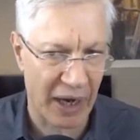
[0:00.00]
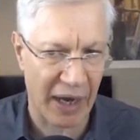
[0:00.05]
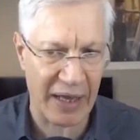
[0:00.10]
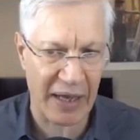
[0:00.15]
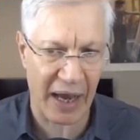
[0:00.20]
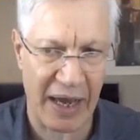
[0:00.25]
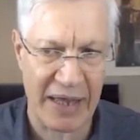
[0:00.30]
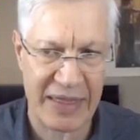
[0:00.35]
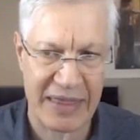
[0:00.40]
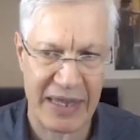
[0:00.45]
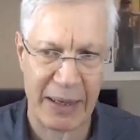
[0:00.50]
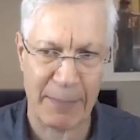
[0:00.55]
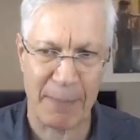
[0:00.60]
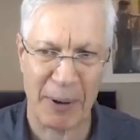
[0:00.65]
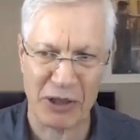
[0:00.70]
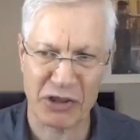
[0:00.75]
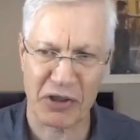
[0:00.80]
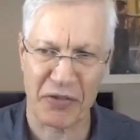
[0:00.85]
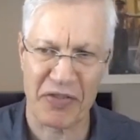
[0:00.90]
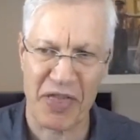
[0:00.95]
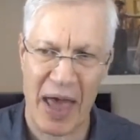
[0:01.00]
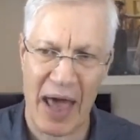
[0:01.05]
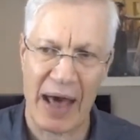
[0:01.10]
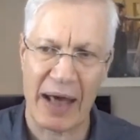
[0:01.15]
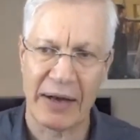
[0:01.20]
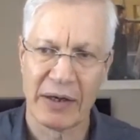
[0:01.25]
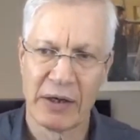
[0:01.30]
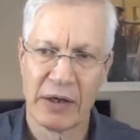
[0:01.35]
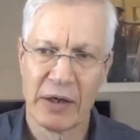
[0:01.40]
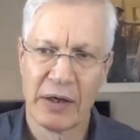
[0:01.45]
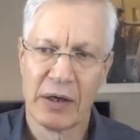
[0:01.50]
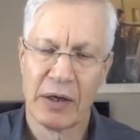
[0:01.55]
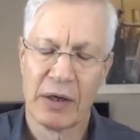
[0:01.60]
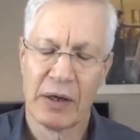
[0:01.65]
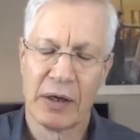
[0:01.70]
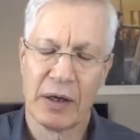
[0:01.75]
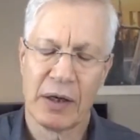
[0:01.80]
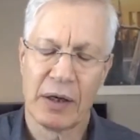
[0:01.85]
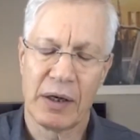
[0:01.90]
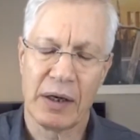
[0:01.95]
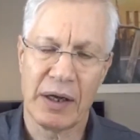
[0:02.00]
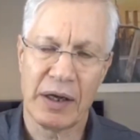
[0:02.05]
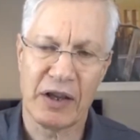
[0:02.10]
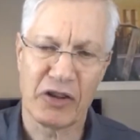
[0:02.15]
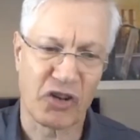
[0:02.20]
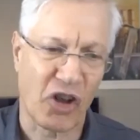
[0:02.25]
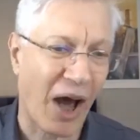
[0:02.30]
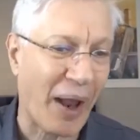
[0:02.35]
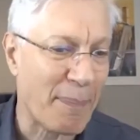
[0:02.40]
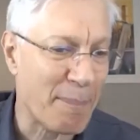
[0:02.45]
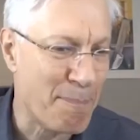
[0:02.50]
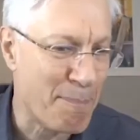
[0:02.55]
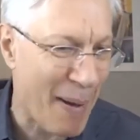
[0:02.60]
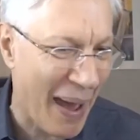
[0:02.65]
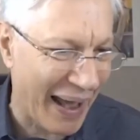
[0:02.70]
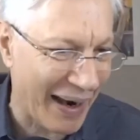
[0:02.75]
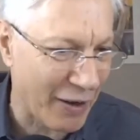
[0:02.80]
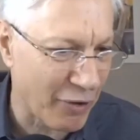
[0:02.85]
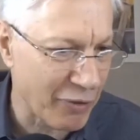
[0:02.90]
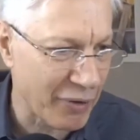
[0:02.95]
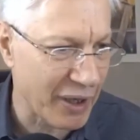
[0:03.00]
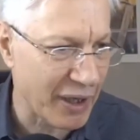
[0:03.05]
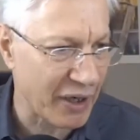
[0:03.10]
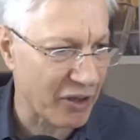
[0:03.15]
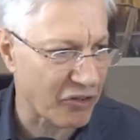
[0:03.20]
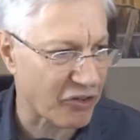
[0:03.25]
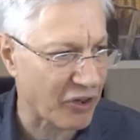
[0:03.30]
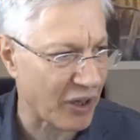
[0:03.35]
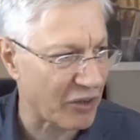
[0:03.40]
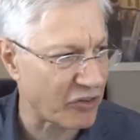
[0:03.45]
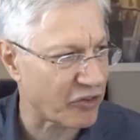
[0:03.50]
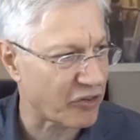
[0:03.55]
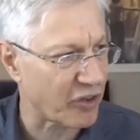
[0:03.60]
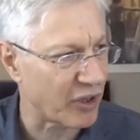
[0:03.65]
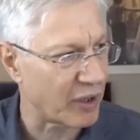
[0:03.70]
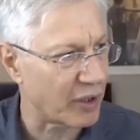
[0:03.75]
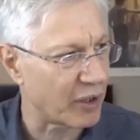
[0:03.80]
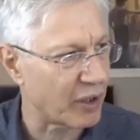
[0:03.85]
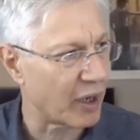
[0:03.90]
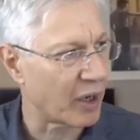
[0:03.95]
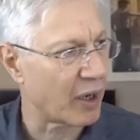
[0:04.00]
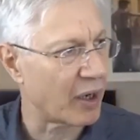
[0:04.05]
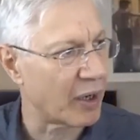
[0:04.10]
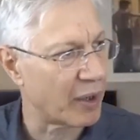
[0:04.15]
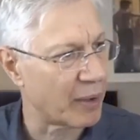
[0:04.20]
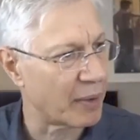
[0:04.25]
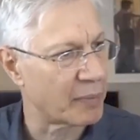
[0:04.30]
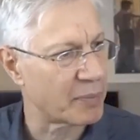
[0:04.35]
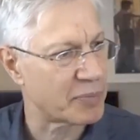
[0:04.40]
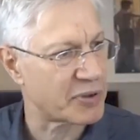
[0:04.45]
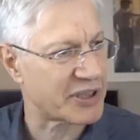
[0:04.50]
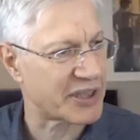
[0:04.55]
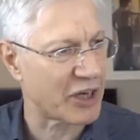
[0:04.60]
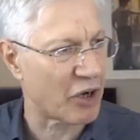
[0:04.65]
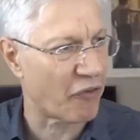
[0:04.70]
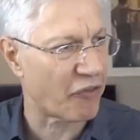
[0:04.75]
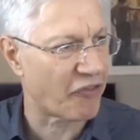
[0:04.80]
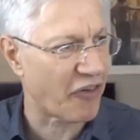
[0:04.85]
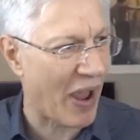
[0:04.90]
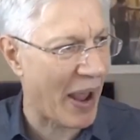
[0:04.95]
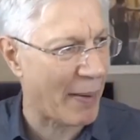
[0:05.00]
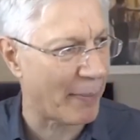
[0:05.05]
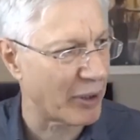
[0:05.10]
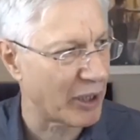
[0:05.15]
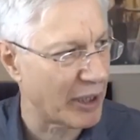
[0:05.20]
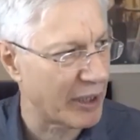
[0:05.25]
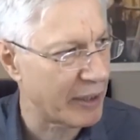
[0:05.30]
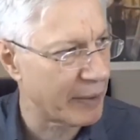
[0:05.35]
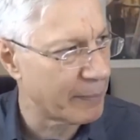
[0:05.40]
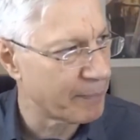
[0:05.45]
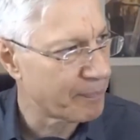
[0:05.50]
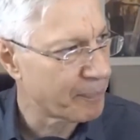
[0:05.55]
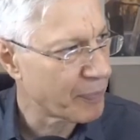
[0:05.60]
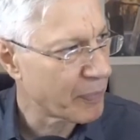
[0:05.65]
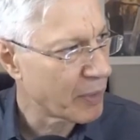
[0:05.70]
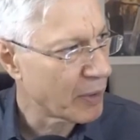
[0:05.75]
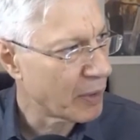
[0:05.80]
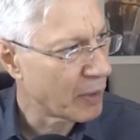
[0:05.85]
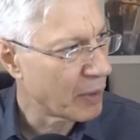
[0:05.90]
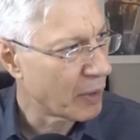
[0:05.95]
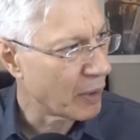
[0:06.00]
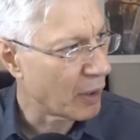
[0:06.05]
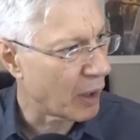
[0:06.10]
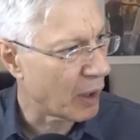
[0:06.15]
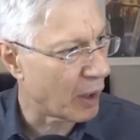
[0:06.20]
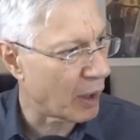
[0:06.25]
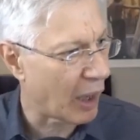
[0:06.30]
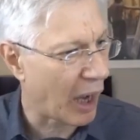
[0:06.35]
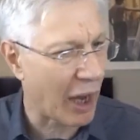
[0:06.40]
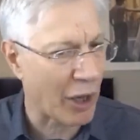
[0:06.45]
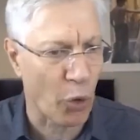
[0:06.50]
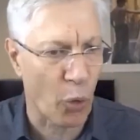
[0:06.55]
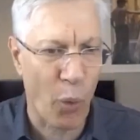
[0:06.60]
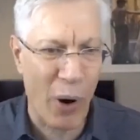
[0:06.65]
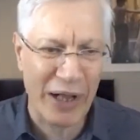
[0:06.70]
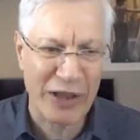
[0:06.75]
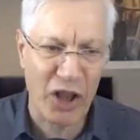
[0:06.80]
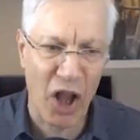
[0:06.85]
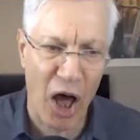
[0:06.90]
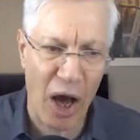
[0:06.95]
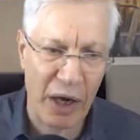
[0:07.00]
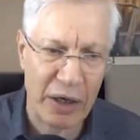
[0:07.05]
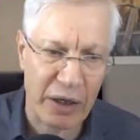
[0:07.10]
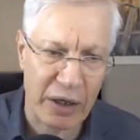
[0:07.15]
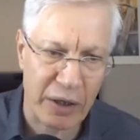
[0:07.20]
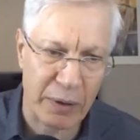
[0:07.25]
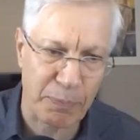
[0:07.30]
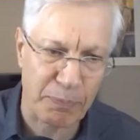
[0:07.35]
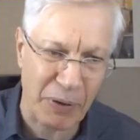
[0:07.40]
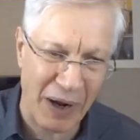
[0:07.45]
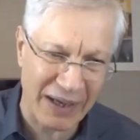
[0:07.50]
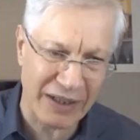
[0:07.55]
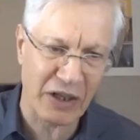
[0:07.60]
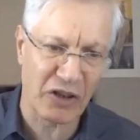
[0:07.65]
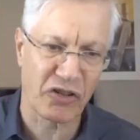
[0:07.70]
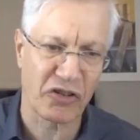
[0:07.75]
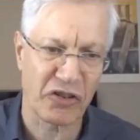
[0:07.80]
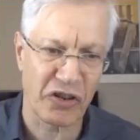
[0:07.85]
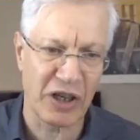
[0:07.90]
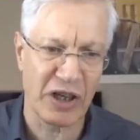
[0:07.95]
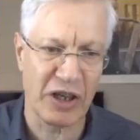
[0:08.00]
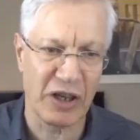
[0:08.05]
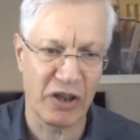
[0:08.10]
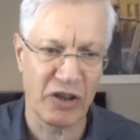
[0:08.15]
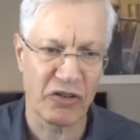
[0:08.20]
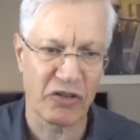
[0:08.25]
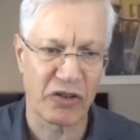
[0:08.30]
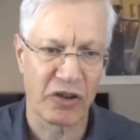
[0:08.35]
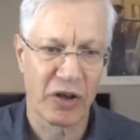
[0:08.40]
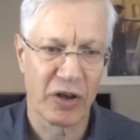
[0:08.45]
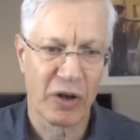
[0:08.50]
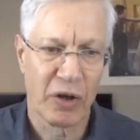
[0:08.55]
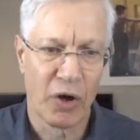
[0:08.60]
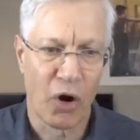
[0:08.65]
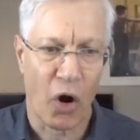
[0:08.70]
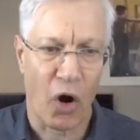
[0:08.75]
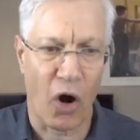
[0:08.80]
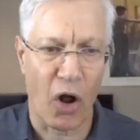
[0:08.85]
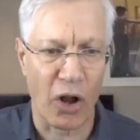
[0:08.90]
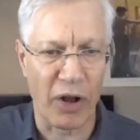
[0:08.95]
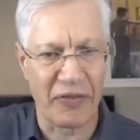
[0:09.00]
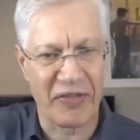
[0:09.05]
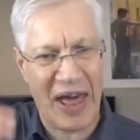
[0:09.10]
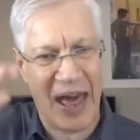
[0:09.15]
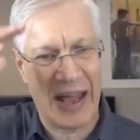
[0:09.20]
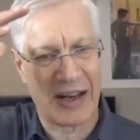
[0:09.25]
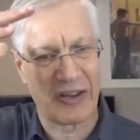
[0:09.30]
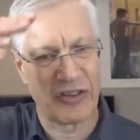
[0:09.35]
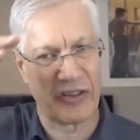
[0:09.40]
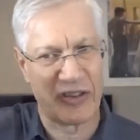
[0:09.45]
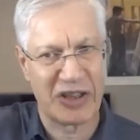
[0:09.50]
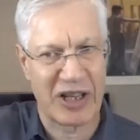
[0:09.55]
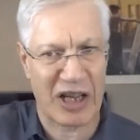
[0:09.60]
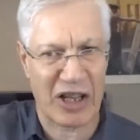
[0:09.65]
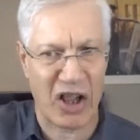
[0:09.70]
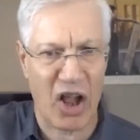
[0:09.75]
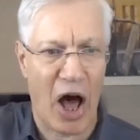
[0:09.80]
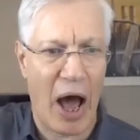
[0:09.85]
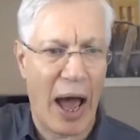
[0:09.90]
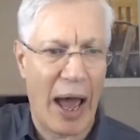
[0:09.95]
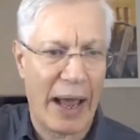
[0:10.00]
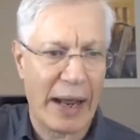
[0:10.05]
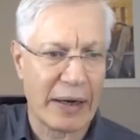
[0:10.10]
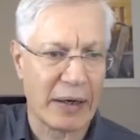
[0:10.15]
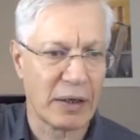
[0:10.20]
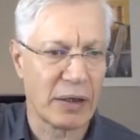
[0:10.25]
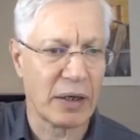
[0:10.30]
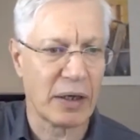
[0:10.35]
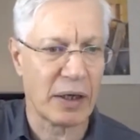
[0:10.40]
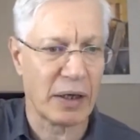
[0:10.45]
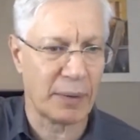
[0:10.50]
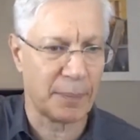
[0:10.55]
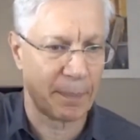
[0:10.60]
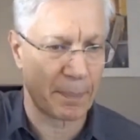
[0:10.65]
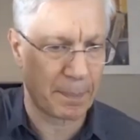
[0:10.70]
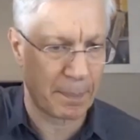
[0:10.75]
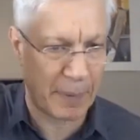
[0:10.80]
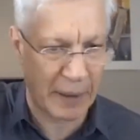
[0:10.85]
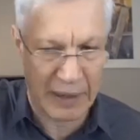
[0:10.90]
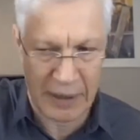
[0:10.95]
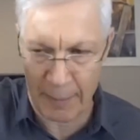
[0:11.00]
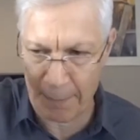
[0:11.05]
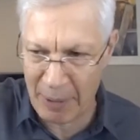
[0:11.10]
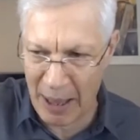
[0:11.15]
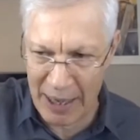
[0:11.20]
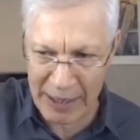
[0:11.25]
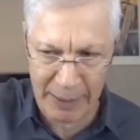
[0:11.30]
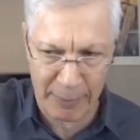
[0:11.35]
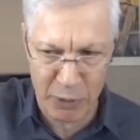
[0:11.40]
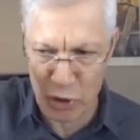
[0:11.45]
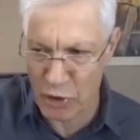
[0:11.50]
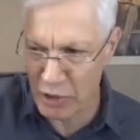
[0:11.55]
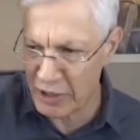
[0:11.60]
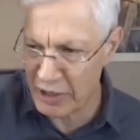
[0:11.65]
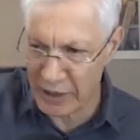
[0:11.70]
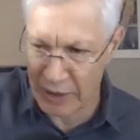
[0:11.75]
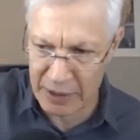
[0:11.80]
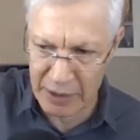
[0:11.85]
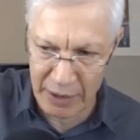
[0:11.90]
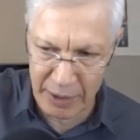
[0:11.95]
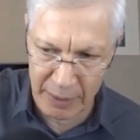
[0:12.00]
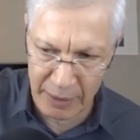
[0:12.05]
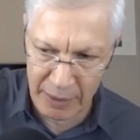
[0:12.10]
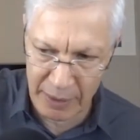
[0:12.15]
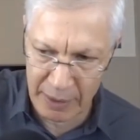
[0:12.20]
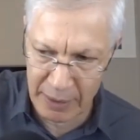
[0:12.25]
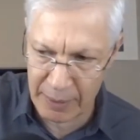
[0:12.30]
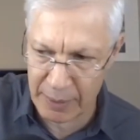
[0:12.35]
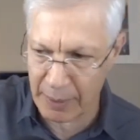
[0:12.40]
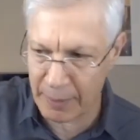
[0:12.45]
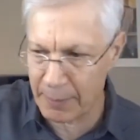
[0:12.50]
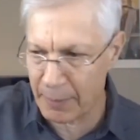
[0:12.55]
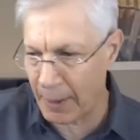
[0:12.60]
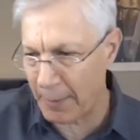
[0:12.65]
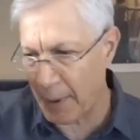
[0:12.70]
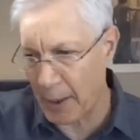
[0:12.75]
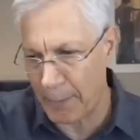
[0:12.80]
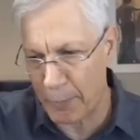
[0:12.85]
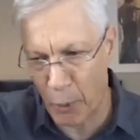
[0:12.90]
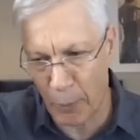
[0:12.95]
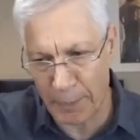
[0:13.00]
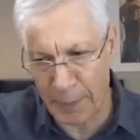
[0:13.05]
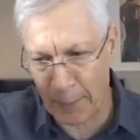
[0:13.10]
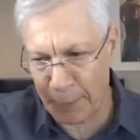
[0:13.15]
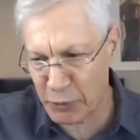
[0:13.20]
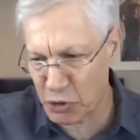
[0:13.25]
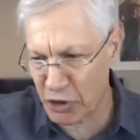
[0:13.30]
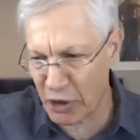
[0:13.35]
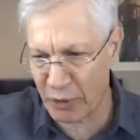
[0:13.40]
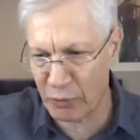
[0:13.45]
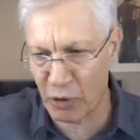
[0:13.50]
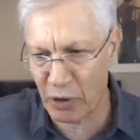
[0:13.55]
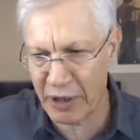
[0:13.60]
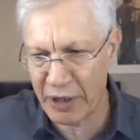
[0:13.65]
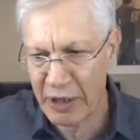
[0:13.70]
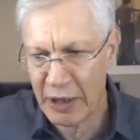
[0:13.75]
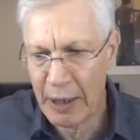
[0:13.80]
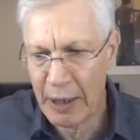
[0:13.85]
I, think much of that has gotten better in a sense that uh, single family, uh, out of wedlock pregnancies, all of that is in decline in, the black community in, in, in among poor people generally.